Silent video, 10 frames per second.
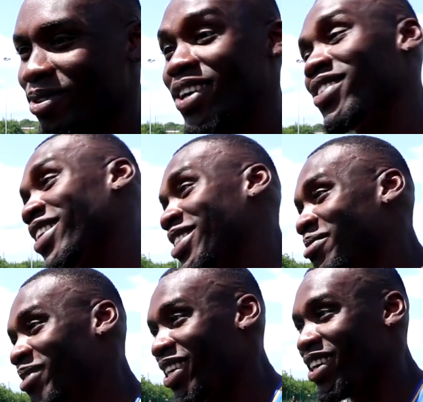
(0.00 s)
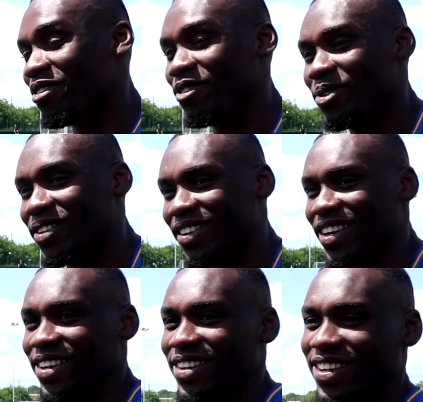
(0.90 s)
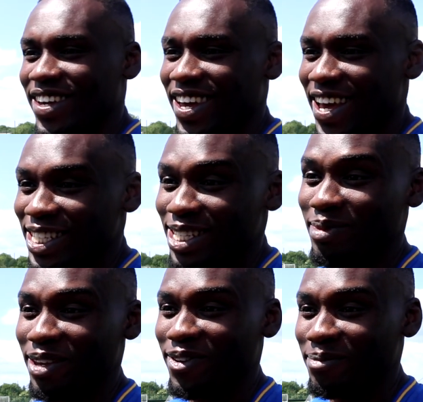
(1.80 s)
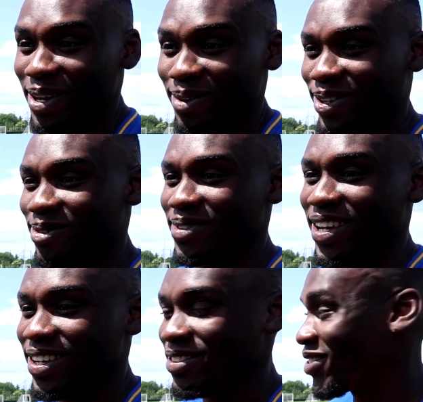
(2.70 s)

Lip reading: contacted me a few weeks ago asking me if I'd be able to come down